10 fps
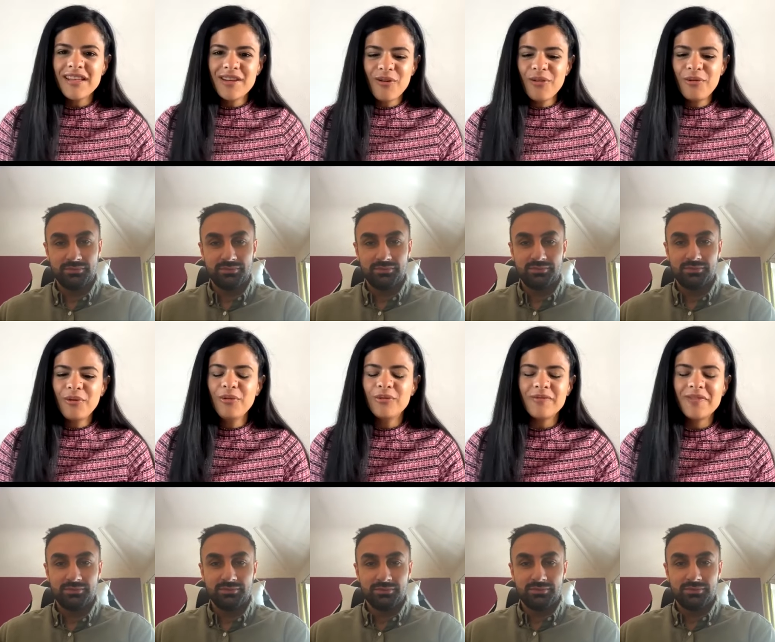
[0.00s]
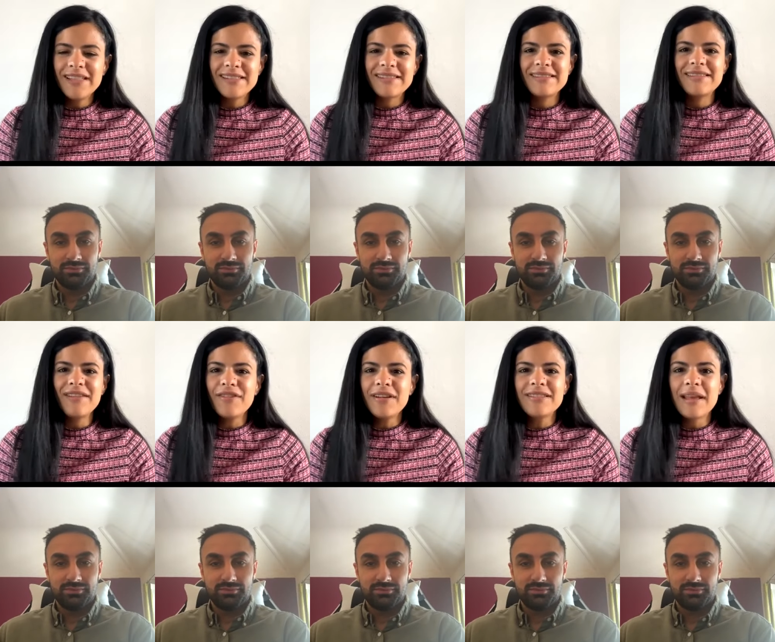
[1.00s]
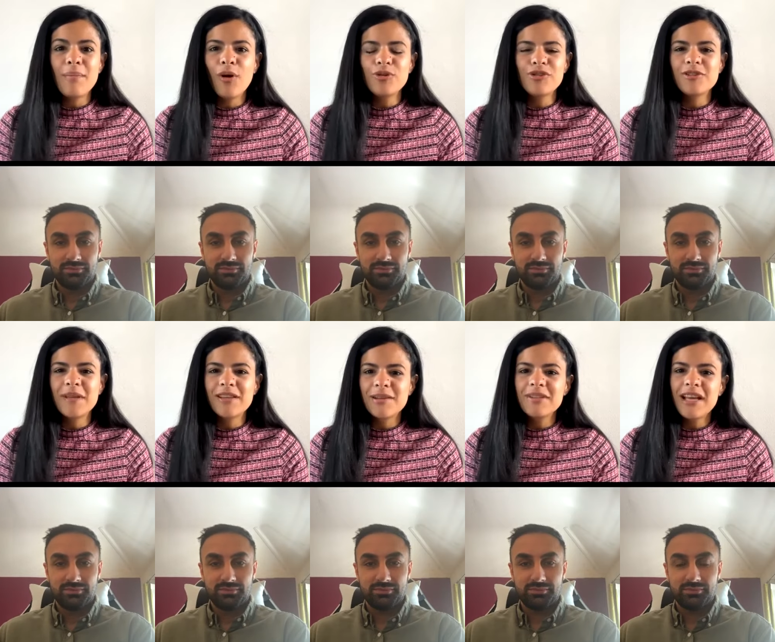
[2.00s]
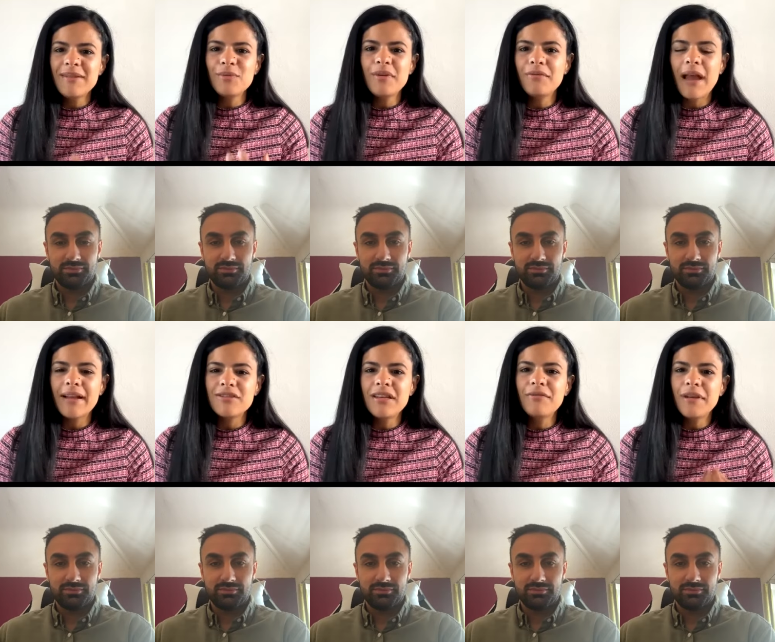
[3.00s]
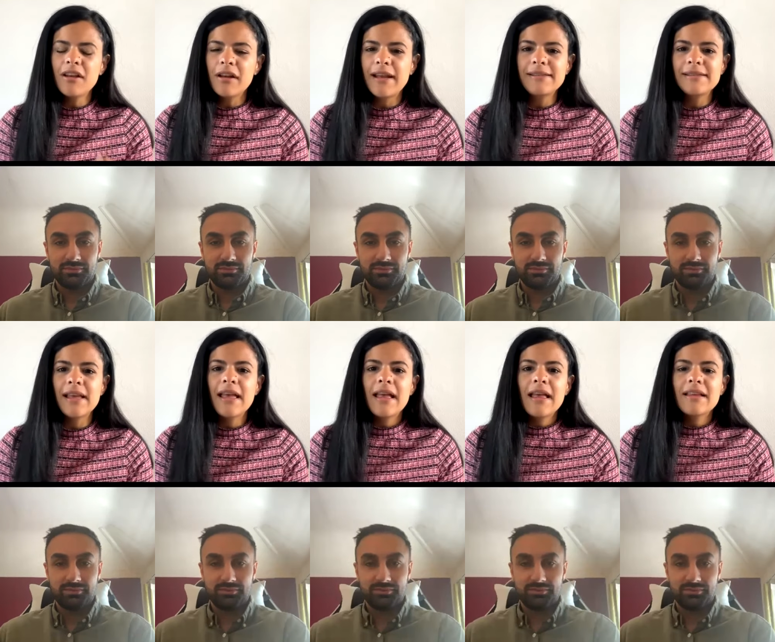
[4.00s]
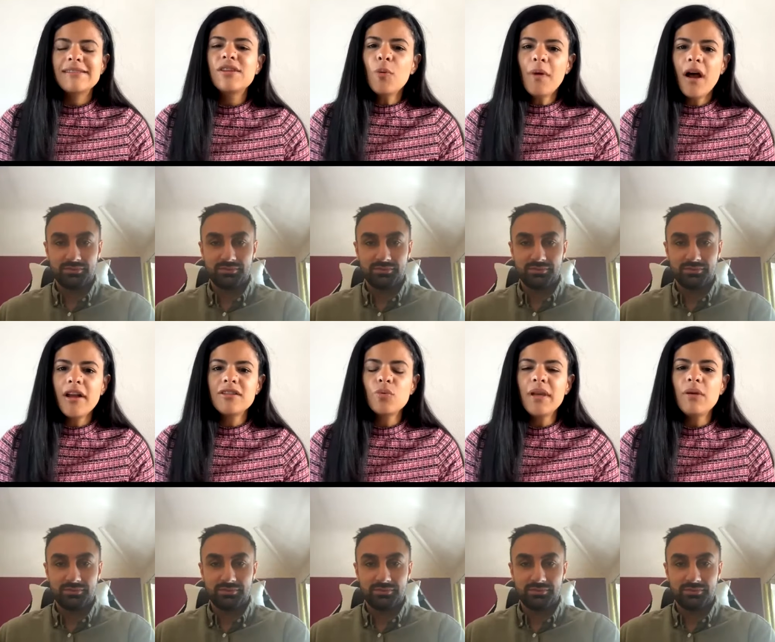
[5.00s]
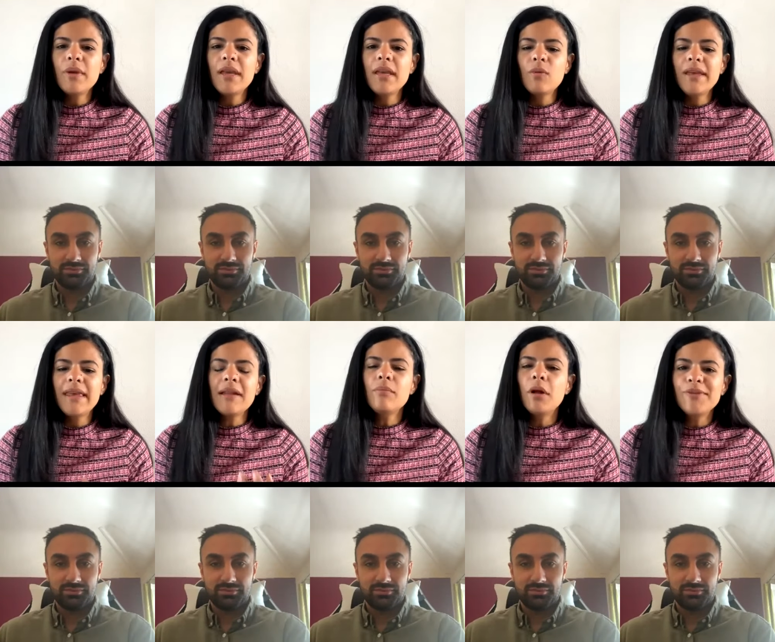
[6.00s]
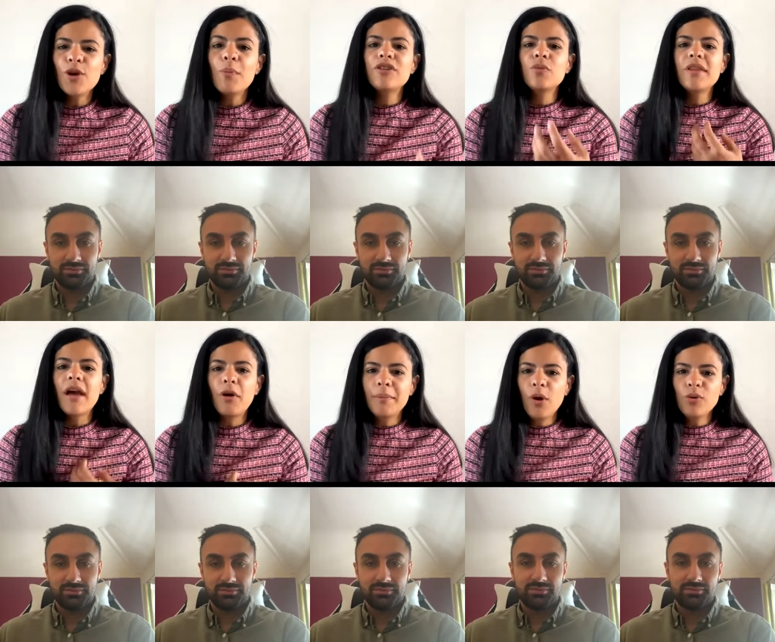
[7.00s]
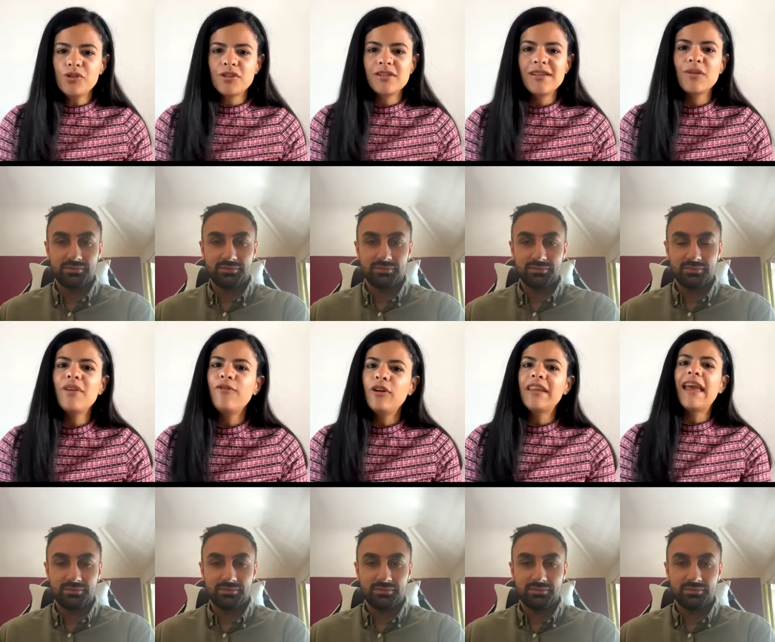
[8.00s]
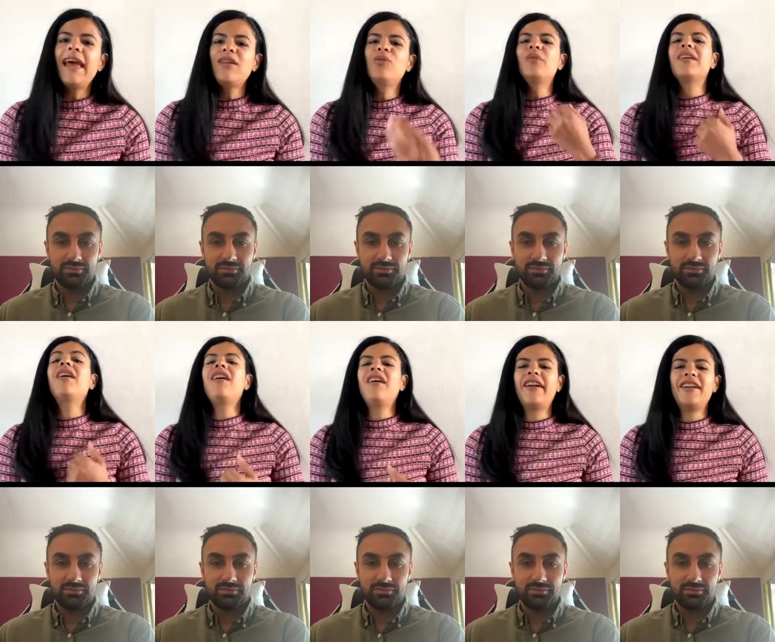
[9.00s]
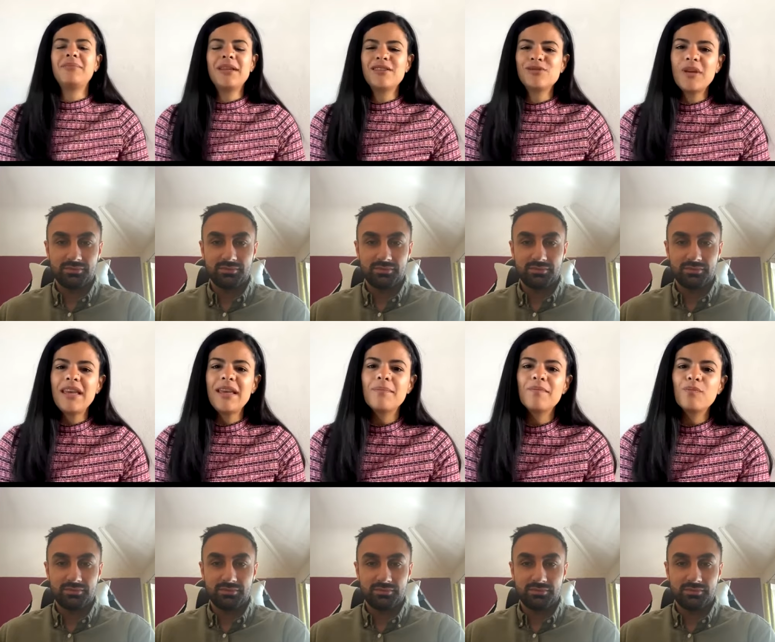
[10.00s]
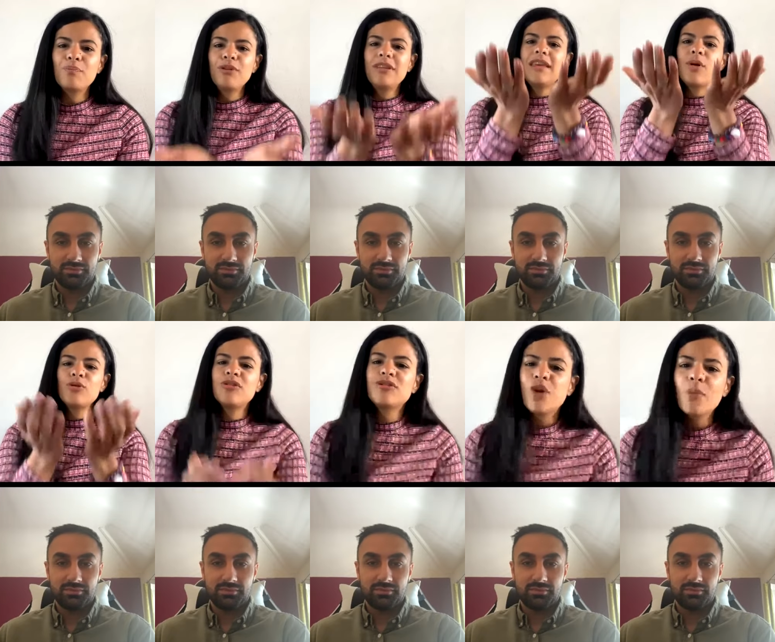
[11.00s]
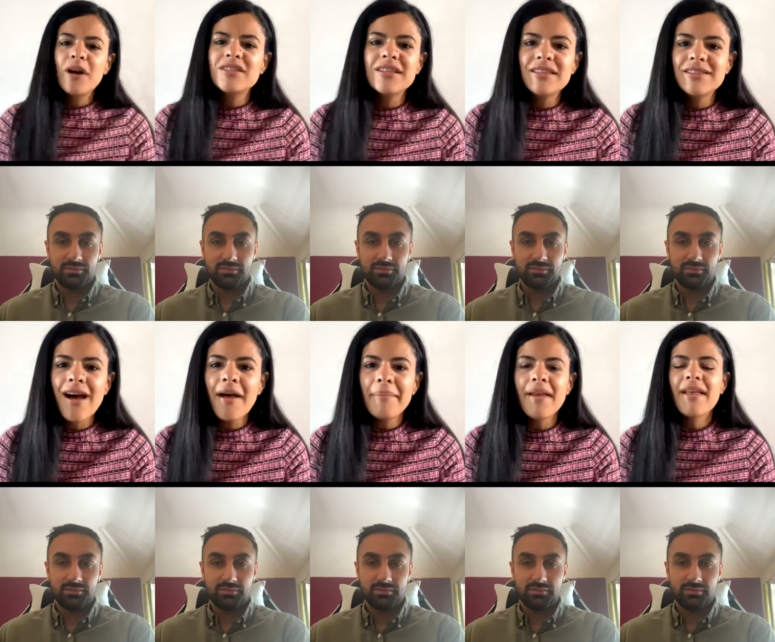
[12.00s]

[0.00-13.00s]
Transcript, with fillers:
Speaker 1: go through these different emotions because sometimes we actually recognize so much we, we we get involved so much with our emotions that we forget who we are because we put the emotions so much in the top